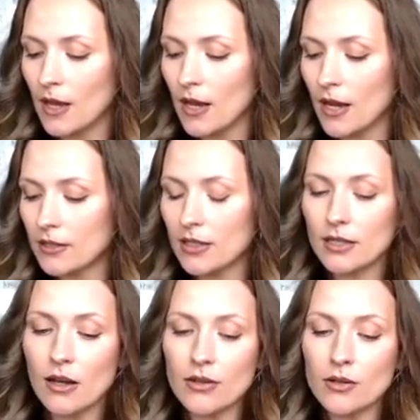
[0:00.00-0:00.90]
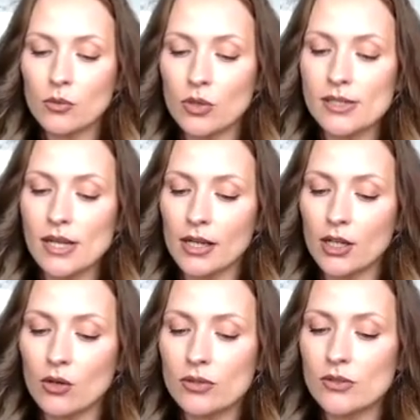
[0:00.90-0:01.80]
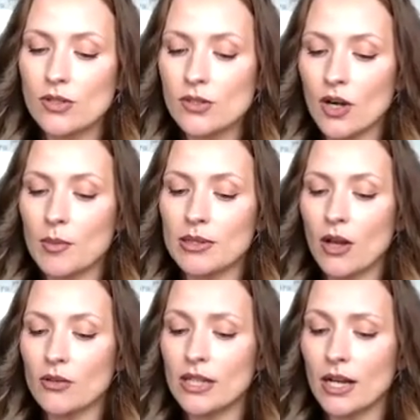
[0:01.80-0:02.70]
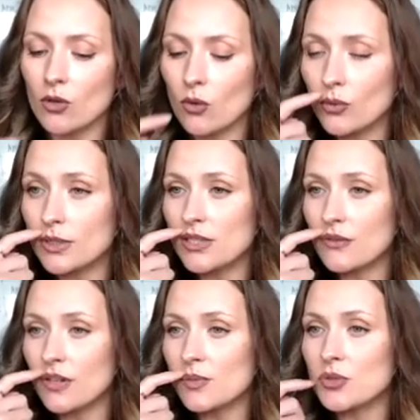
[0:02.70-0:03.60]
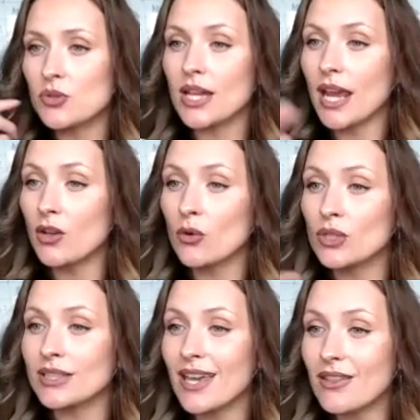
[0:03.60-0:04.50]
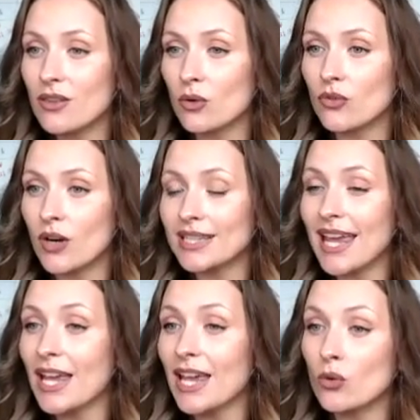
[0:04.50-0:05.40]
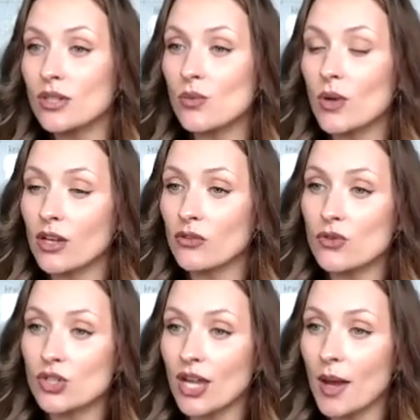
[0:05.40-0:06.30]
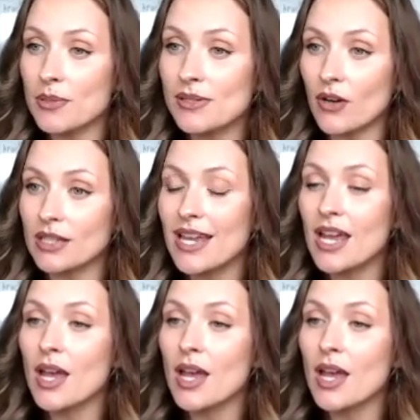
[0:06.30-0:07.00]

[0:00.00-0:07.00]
And in other words, I can also describe it now that I know the difference between anode and cathode, right? Anode is where corrosion happens, right?